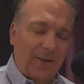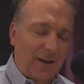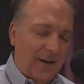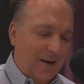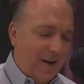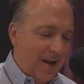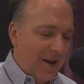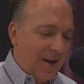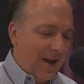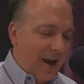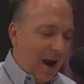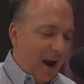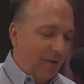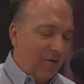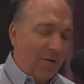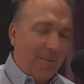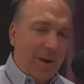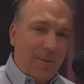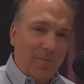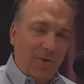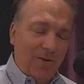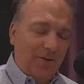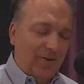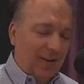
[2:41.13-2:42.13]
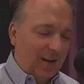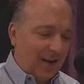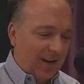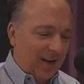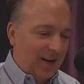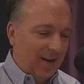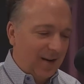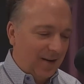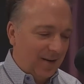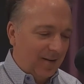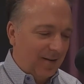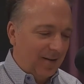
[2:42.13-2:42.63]
And I remember as a
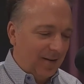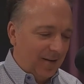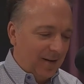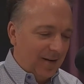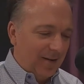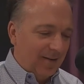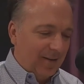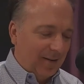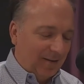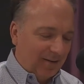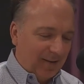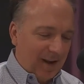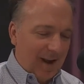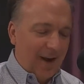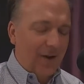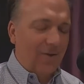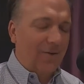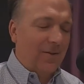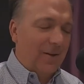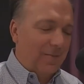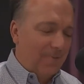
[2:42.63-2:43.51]
kid, the sound